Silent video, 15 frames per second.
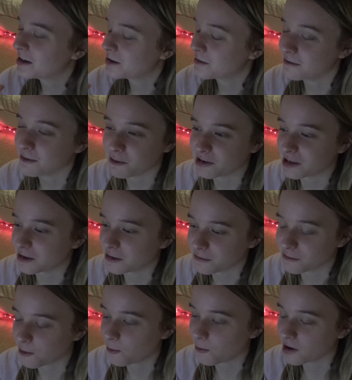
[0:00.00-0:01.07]
voting
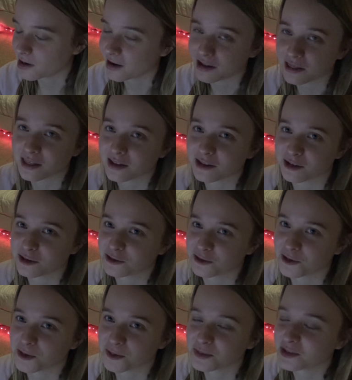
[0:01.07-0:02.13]
for what I think
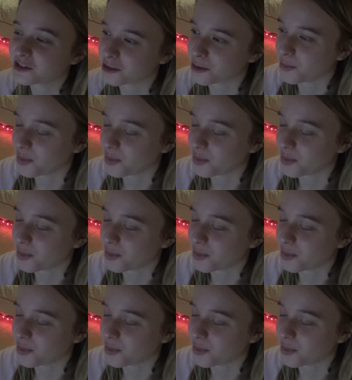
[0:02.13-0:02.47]
deserves the